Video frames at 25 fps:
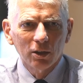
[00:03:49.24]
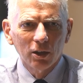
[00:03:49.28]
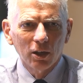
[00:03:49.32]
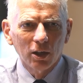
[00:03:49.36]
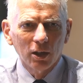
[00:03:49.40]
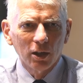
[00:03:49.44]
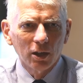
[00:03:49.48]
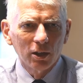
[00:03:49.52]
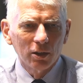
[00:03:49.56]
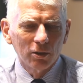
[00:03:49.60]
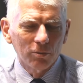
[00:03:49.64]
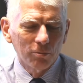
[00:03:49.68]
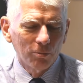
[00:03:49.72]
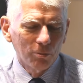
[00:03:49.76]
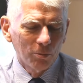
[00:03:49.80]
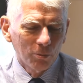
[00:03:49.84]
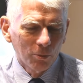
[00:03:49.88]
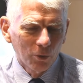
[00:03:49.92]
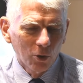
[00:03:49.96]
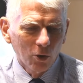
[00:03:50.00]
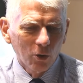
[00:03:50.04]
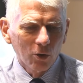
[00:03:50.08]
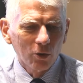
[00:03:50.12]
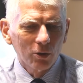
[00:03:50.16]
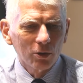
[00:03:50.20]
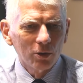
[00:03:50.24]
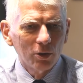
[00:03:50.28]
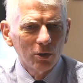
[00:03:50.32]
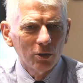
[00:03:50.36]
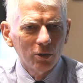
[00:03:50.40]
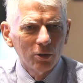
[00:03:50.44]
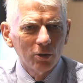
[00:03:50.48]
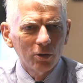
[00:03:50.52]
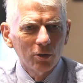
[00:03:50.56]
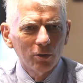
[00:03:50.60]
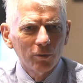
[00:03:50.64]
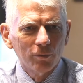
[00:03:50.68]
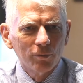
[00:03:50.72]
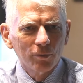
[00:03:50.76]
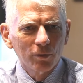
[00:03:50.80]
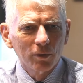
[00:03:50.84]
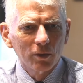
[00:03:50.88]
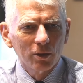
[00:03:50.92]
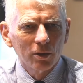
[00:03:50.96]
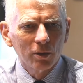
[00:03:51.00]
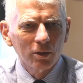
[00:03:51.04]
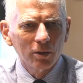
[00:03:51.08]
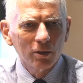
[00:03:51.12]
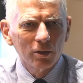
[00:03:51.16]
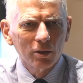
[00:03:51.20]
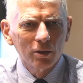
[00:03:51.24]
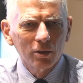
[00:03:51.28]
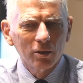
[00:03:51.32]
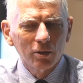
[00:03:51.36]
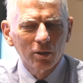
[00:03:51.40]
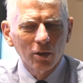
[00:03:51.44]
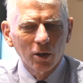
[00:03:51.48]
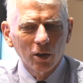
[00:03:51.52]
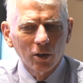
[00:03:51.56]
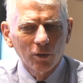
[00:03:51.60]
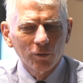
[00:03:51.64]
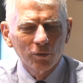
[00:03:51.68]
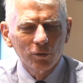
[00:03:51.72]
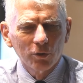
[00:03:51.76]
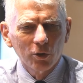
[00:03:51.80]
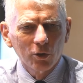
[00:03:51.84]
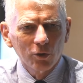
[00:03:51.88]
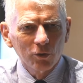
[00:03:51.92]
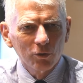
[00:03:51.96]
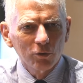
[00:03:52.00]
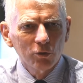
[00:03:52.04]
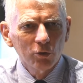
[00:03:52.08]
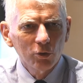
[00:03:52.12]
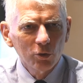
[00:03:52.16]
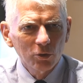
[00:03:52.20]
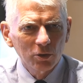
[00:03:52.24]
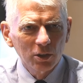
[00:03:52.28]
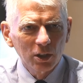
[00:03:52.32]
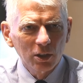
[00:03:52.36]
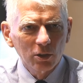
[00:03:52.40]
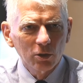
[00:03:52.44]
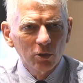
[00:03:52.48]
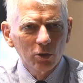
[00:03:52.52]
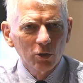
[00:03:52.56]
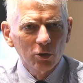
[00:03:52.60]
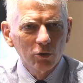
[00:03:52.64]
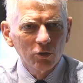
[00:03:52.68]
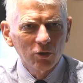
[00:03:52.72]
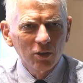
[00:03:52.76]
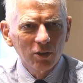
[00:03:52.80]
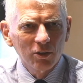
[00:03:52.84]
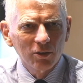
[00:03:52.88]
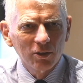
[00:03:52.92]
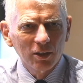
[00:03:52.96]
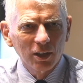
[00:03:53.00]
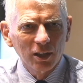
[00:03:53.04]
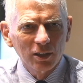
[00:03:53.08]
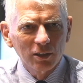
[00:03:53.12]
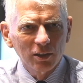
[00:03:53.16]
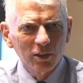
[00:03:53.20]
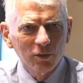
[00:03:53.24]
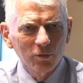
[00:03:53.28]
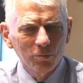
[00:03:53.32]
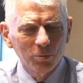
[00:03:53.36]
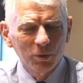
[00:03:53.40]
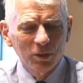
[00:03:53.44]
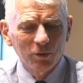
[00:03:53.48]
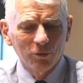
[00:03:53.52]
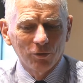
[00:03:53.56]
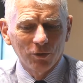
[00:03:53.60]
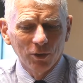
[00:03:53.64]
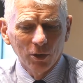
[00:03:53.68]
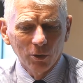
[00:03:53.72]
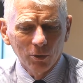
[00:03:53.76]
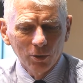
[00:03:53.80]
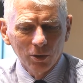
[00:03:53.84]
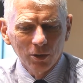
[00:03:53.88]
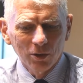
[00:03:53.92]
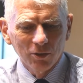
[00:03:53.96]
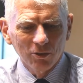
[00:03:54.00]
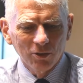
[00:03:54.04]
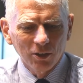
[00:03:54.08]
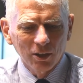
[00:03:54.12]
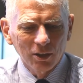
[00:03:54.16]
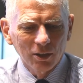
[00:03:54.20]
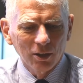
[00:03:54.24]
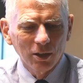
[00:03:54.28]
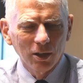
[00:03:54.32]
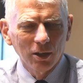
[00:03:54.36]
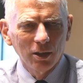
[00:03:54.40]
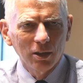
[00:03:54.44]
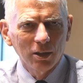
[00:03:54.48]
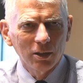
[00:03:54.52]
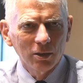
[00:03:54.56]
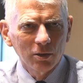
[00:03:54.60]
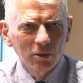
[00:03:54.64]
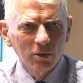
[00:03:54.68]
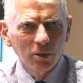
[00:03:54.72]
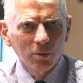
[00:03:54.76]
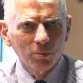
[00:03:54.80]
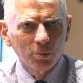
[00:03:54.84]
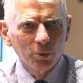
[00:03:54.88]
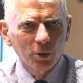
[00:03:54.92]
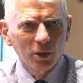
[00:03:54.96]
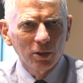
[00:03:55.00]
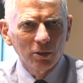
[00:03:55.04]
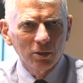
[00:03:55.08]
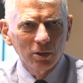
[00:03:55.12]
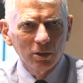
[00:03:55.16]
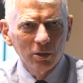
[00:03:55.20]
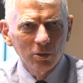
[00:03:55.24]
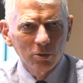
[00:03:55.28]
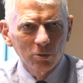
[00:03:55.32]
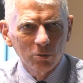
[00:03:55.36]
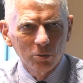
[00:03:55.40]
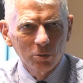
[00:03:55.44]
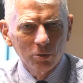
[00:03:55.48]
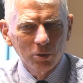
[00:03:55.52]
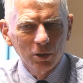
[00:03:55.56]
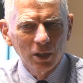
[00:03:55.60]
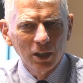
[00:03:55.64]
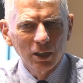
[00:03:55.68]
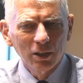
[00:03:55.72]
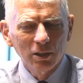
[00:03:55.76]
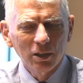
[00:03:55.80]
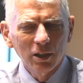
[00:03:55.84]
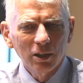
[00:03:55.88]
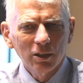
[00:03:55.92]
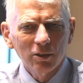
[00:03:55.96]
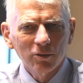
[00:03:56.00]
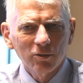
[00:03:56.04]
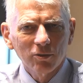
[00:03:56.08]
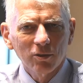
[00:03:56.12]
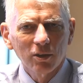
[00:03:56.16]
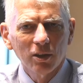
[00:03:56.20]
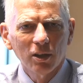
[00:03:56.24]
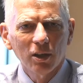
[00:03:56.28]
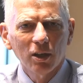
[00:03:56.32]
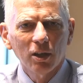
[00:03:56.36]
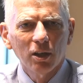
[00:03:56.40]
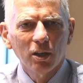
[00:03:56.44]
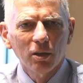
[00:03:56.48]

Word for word: and more um, of those new technologies that have been very recently incorporated into the 8X.